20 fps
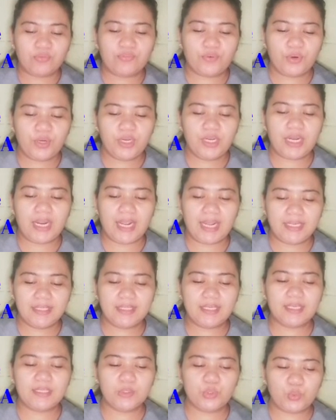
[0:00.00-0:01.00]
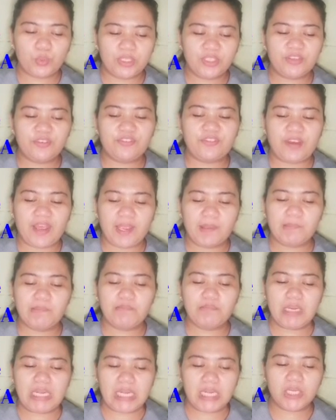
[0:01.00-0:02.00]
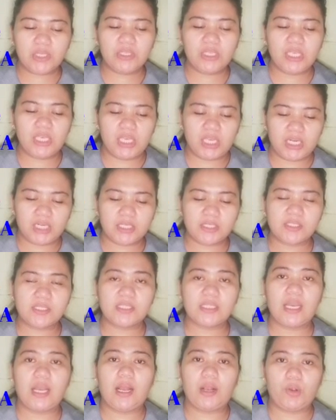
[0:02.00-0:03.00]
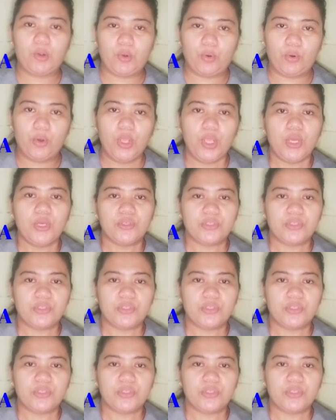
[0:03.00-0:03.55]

425 million years ago.